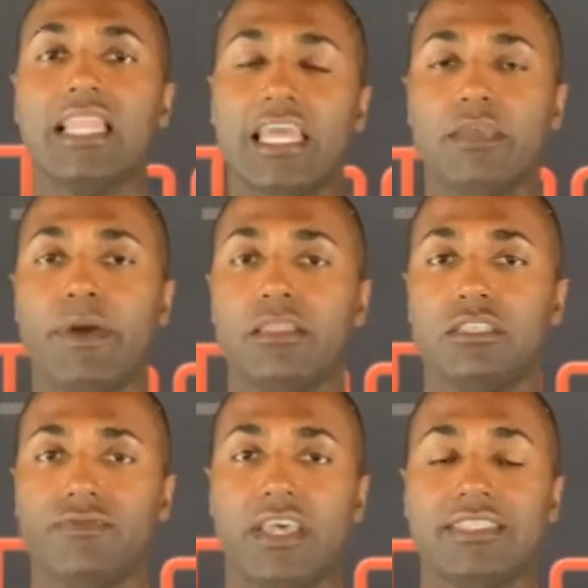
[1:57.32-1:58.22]
I like about
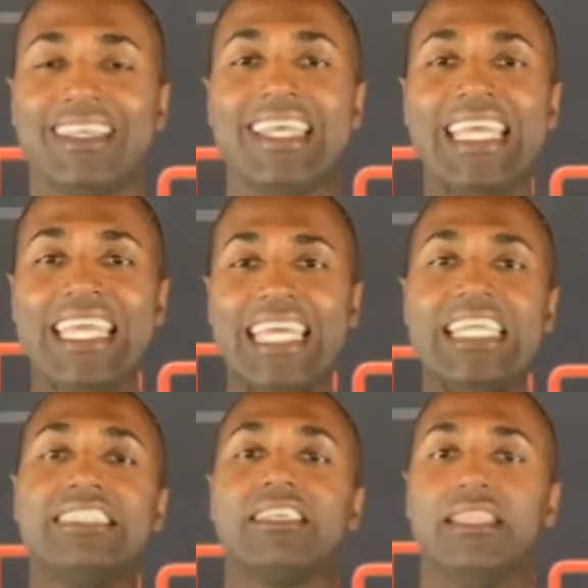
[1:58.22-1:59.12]
this vest
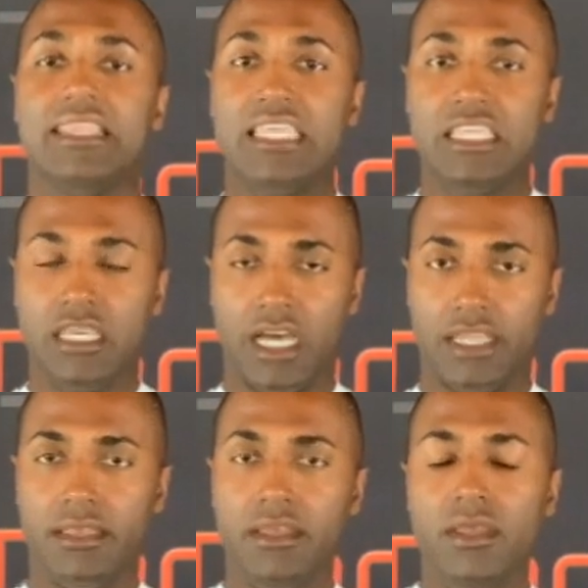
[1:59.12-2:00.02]
is the
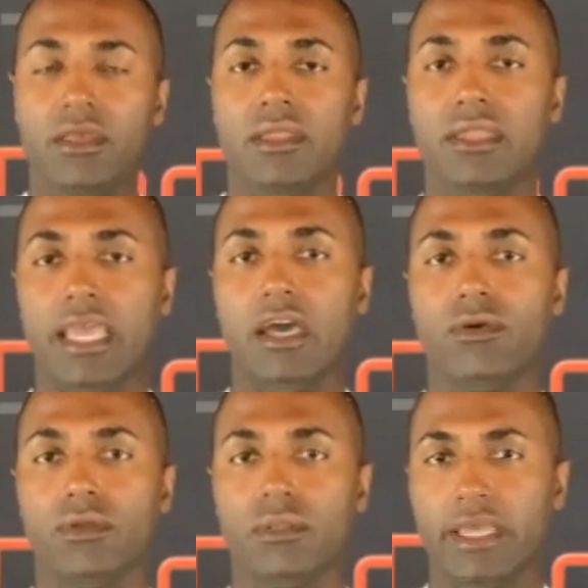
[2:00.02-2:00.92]
cut.
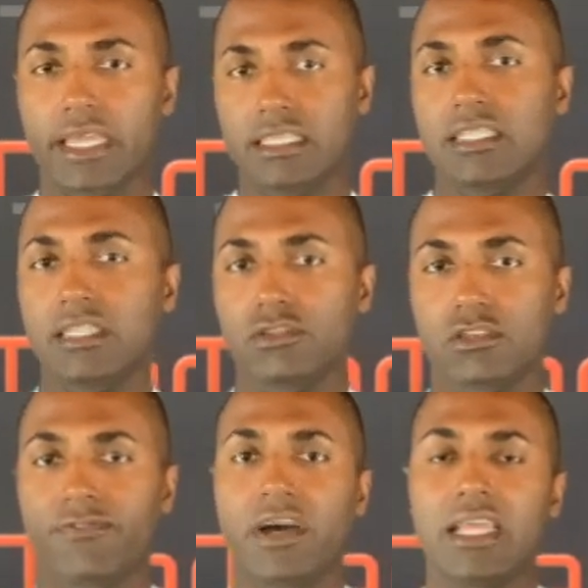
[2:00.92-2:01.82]
Now, like I said, there's
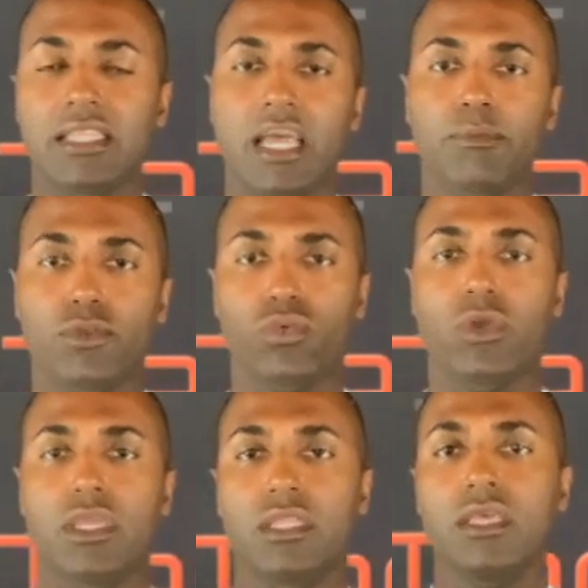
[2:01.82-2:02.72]
a fine line
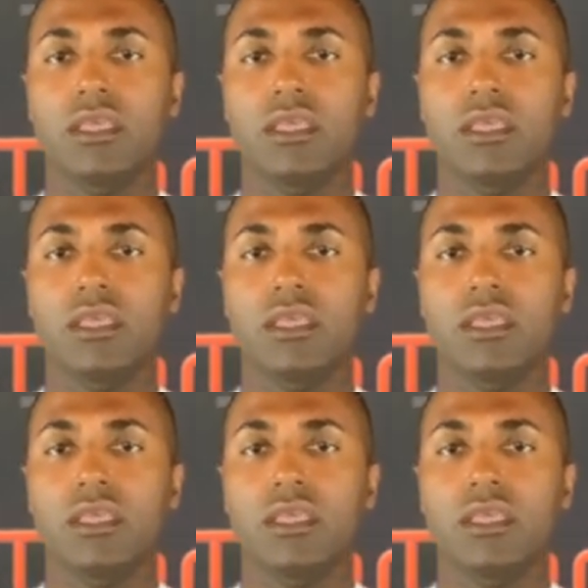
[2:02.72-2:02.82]
between